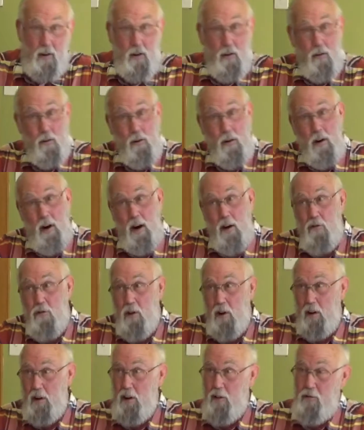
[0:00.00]
oh
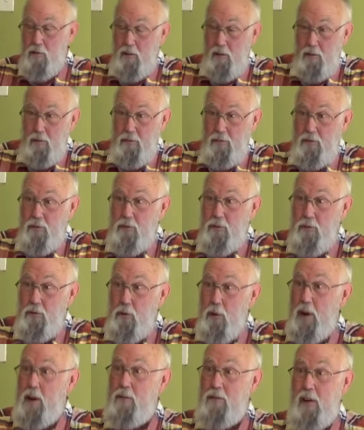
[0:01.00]
gosh, a list of
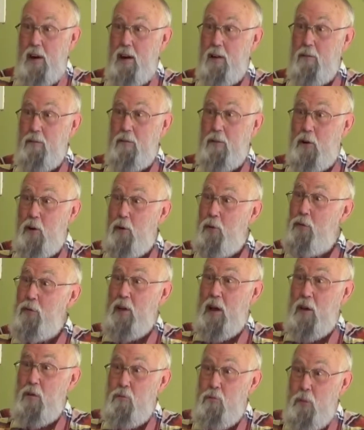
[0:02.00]
25 good
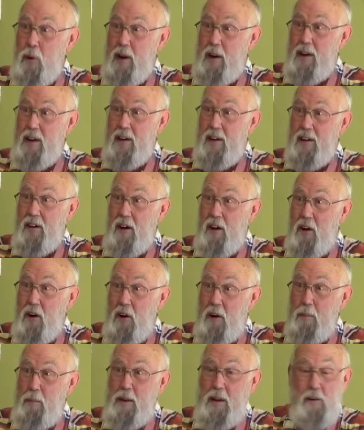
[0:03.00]
things we
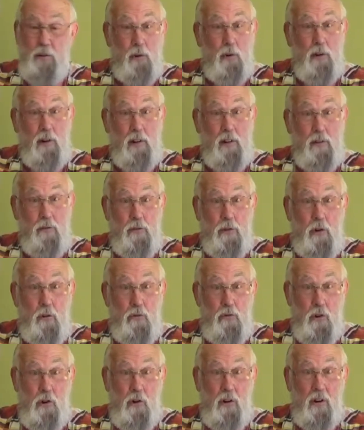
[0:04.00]
ought to be doing in the
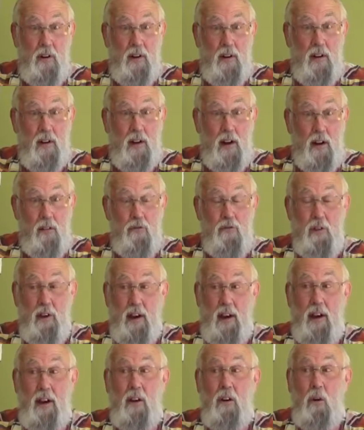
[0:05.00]
future and
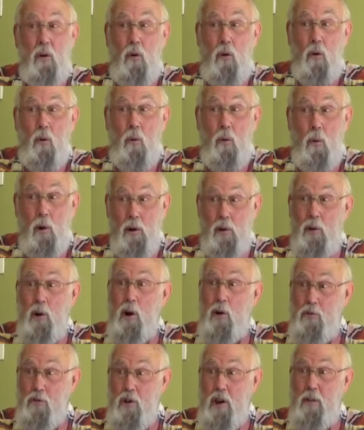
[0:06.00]
say, what are
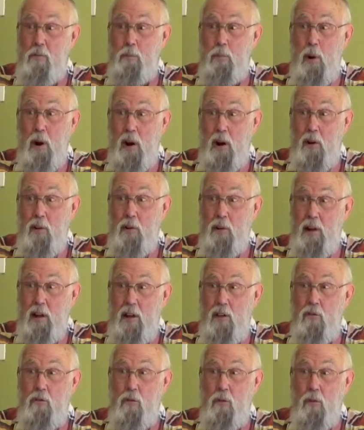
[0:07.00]
our chief
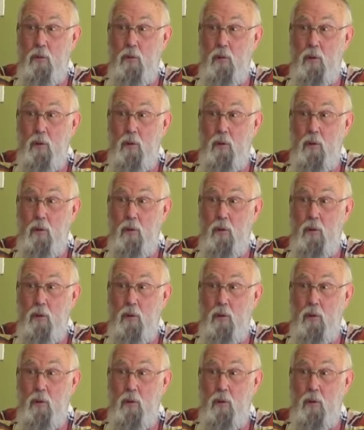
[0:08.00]
priorities?